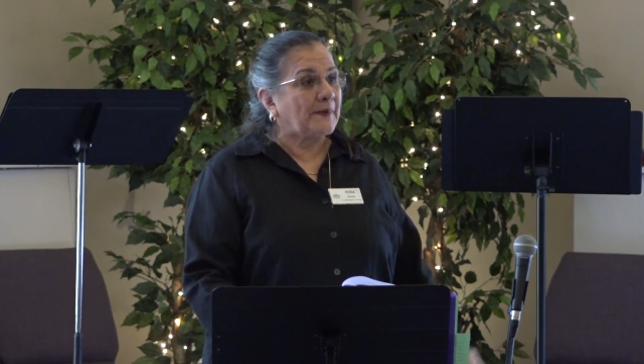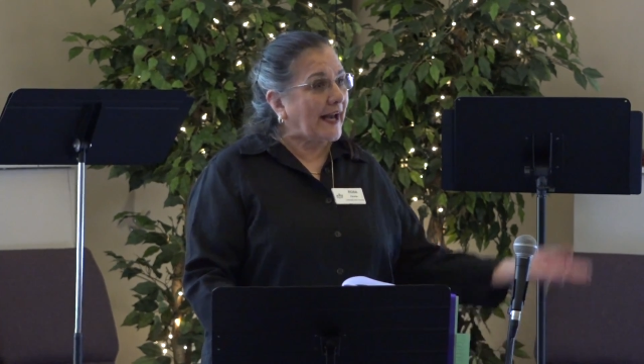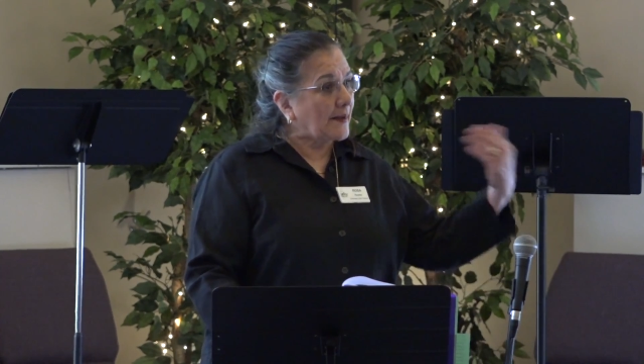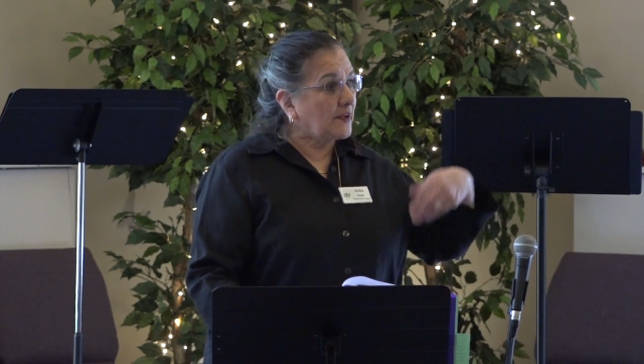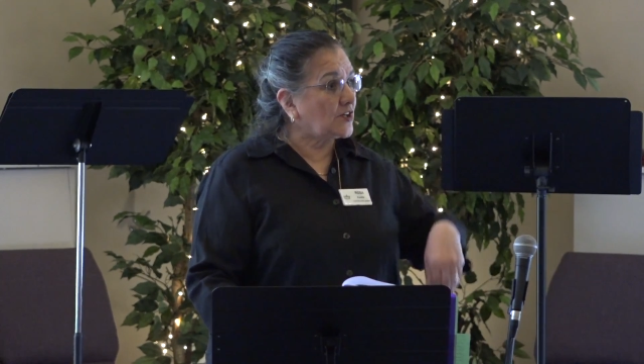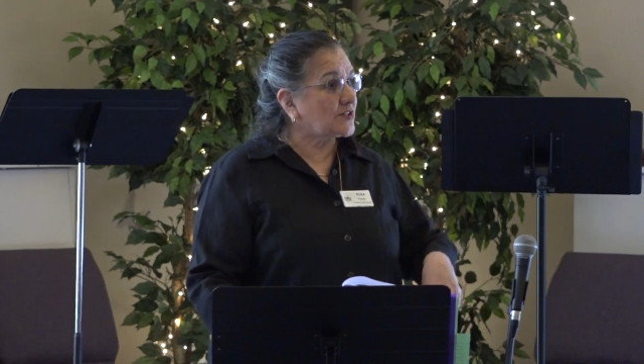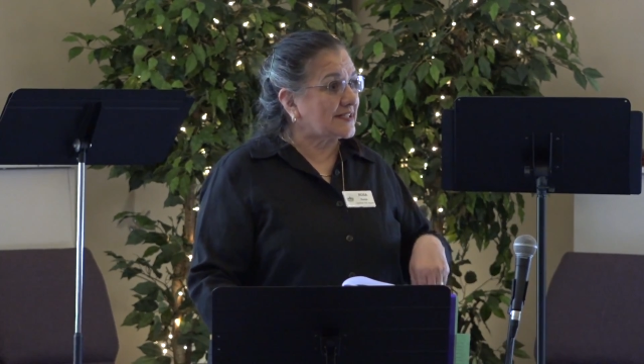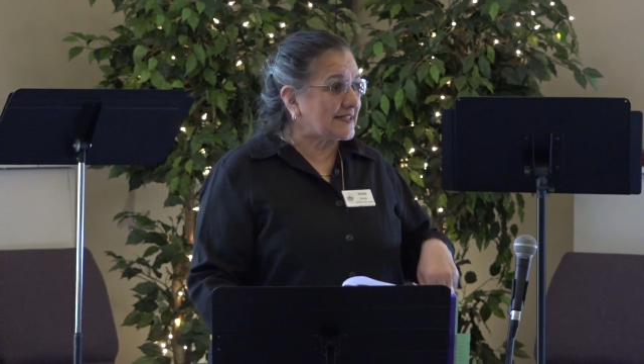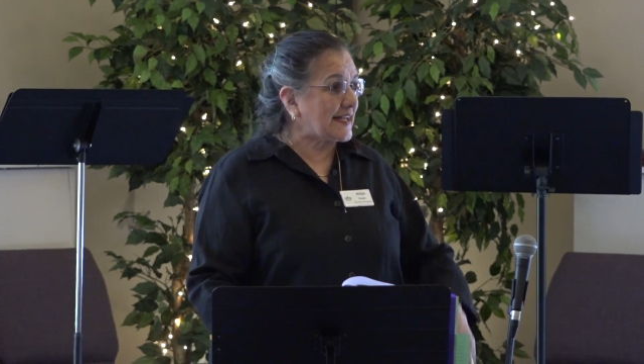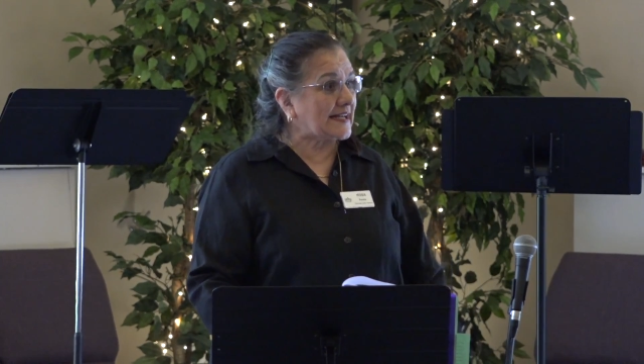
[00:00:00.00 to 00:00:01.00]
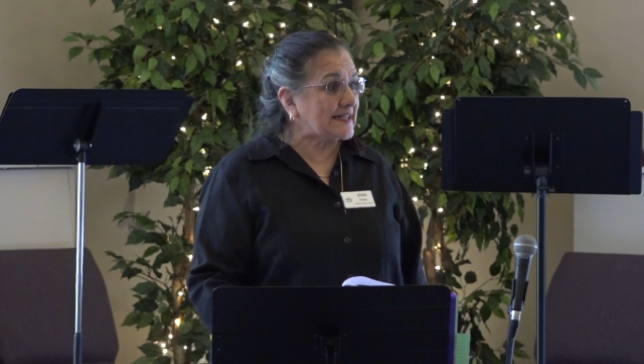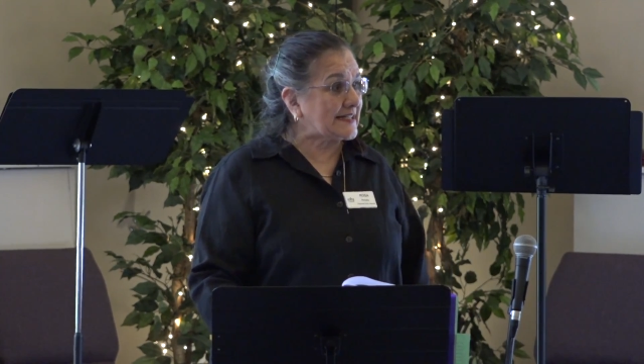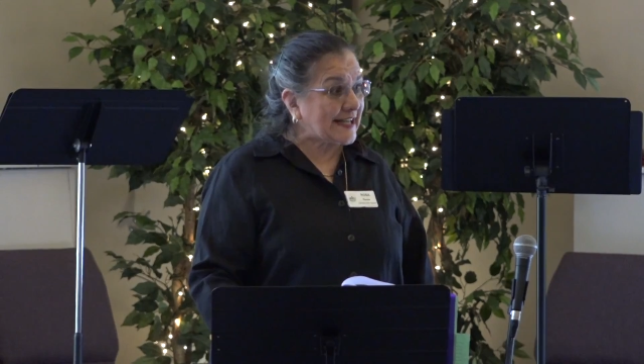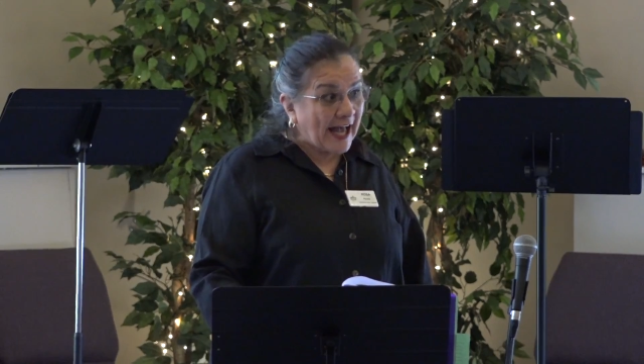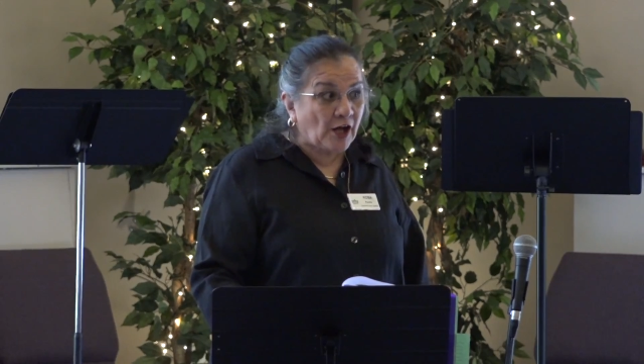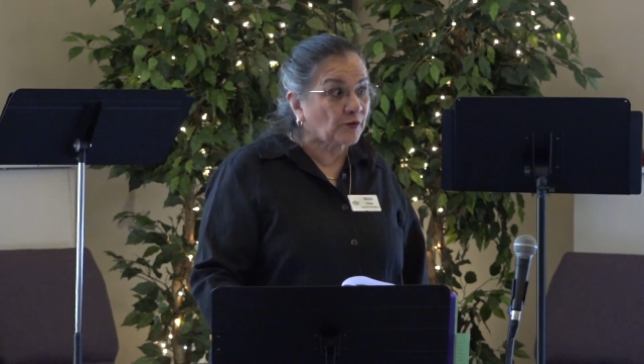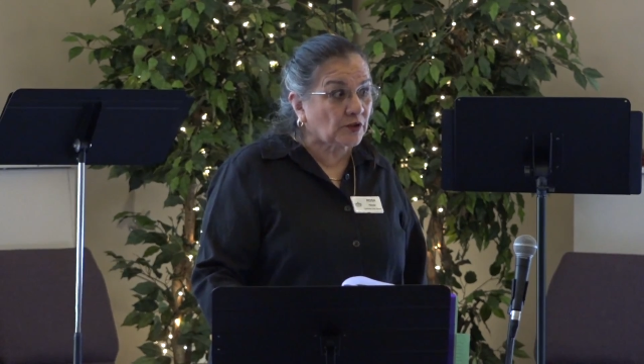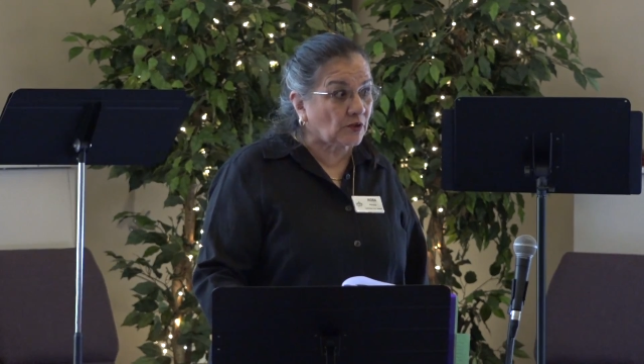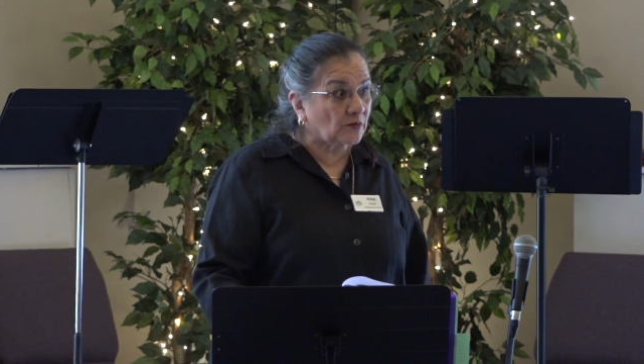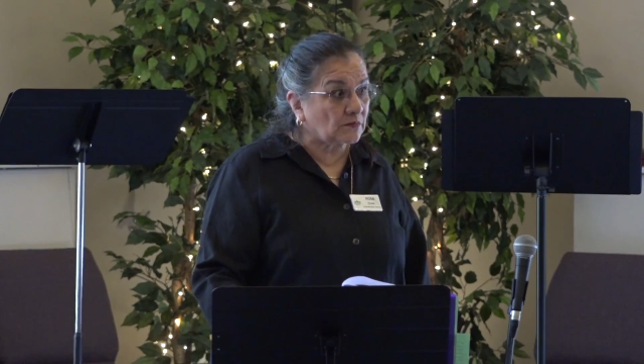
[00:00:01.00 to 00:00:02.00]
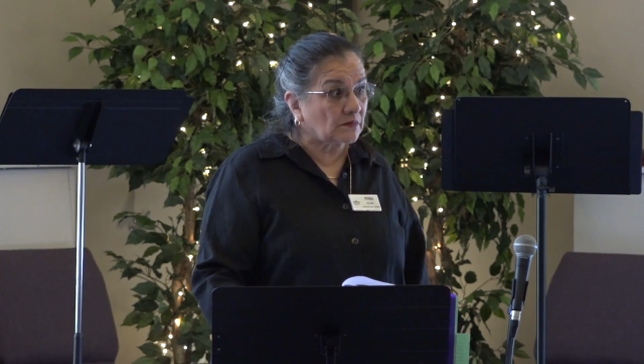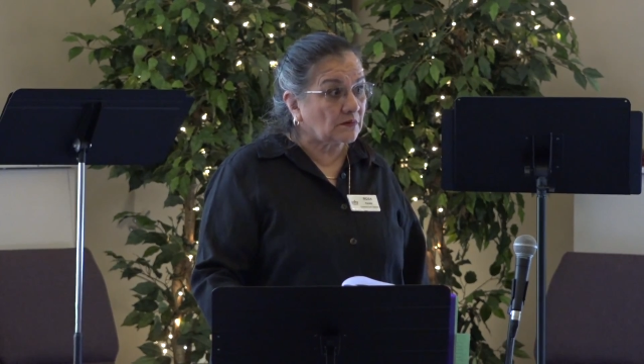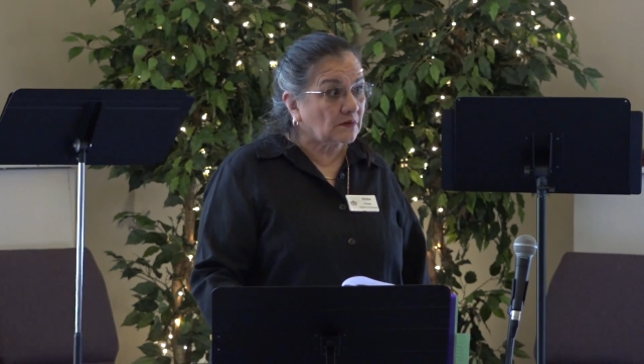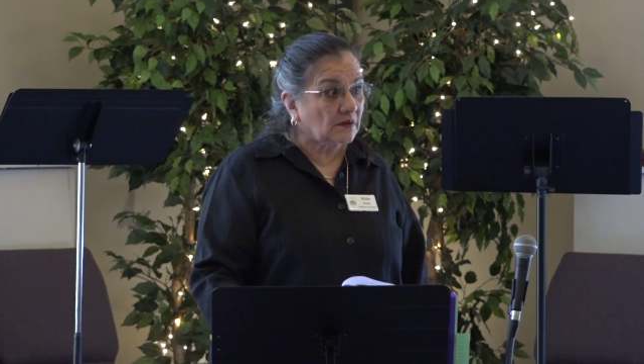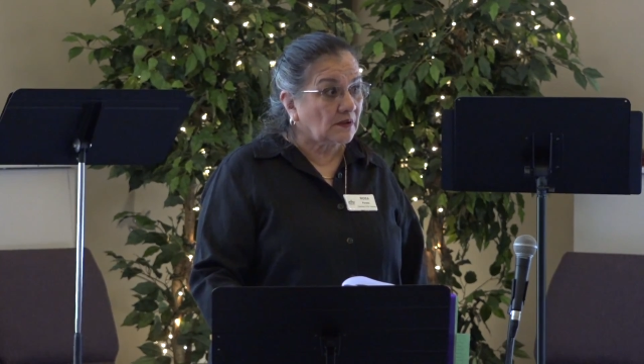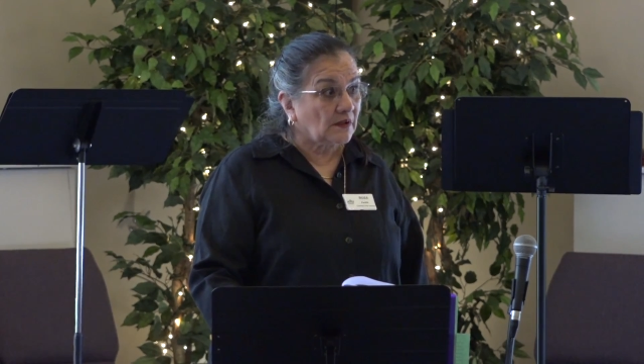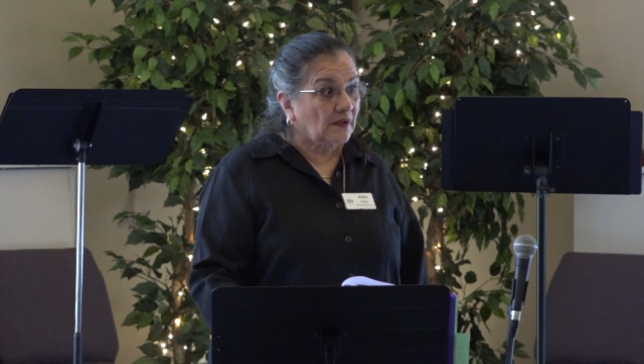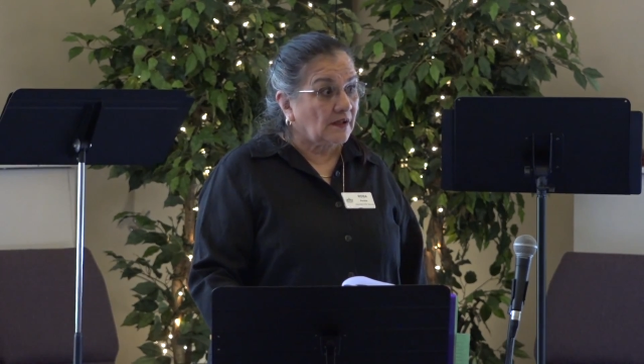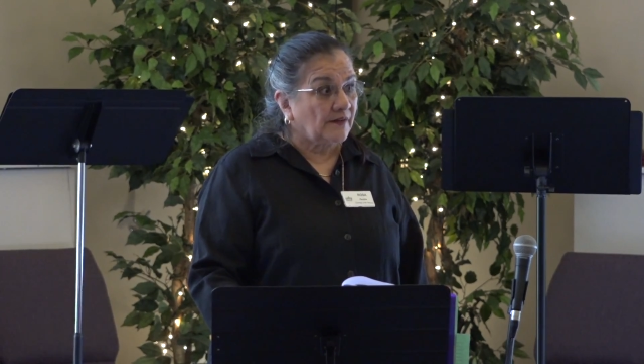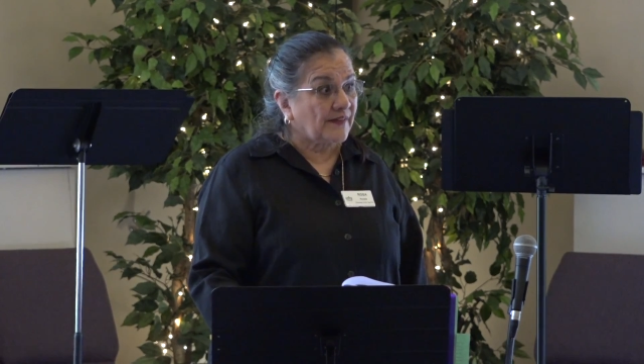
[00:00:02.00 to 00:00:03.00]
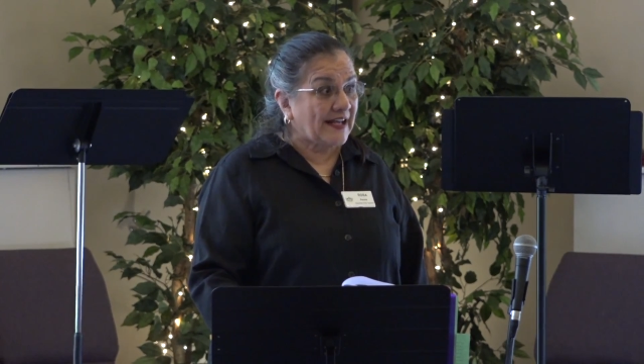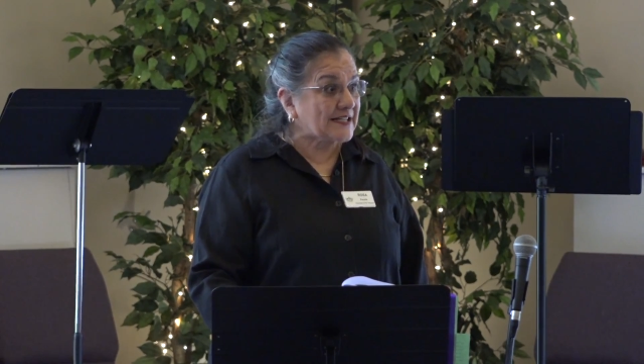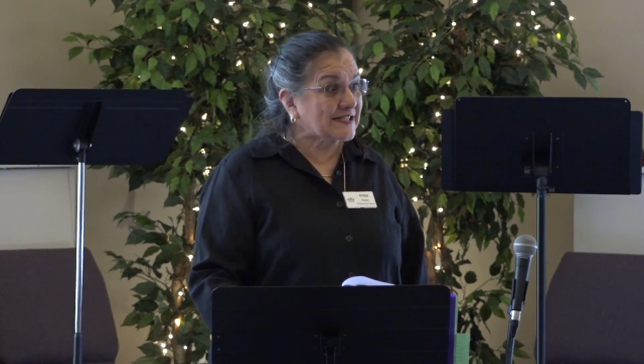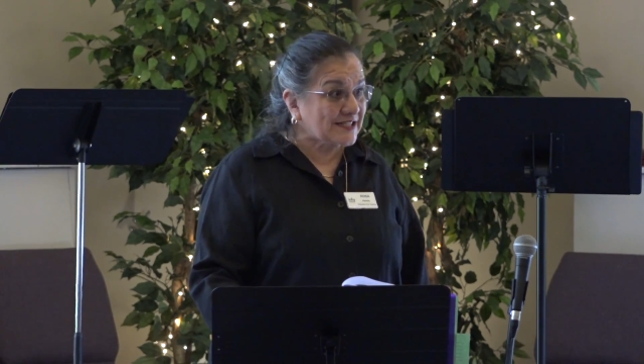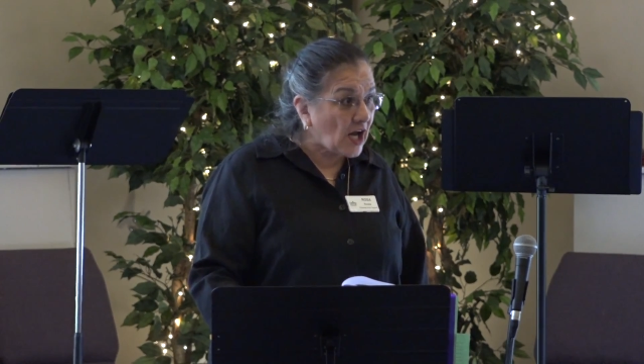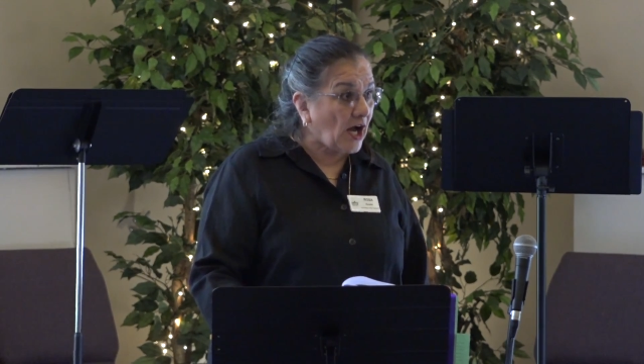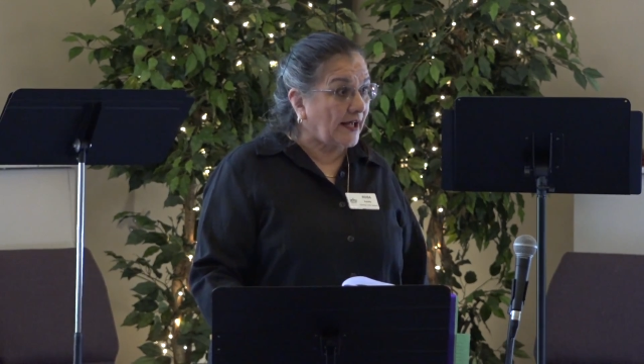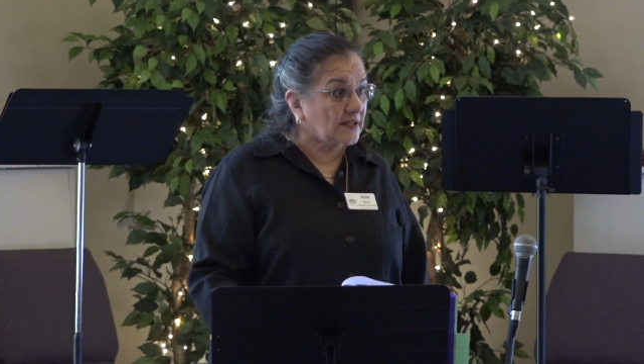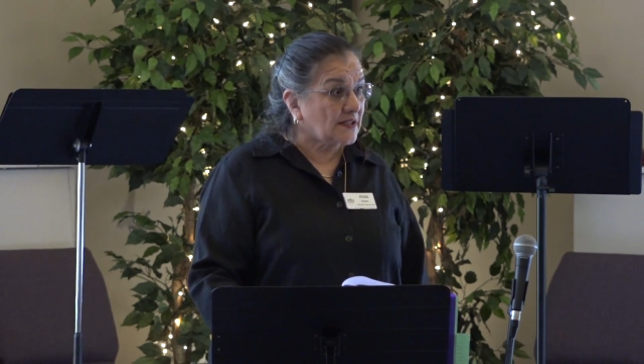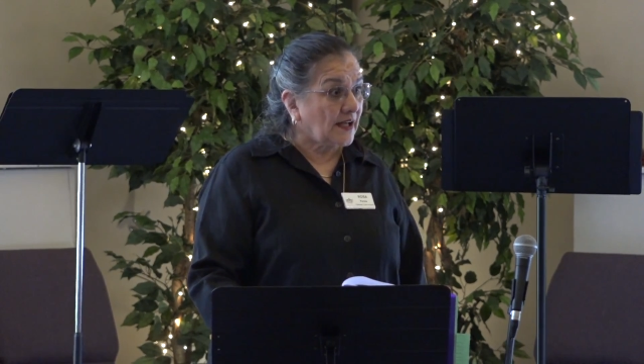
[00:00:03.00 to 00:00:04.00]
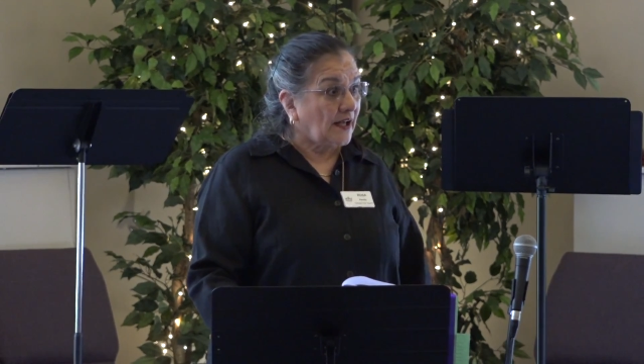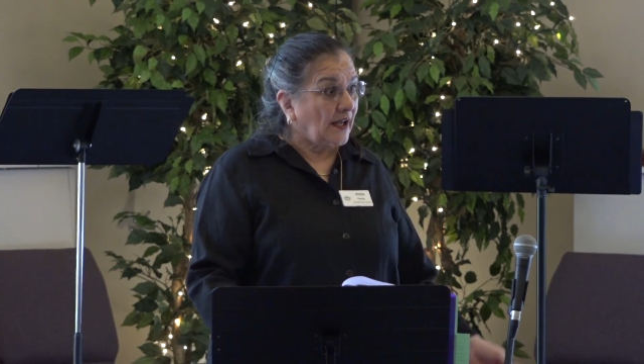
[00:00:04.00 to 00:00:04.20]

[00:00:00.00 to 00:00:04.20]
But I'm here to stand and tell you that it's not.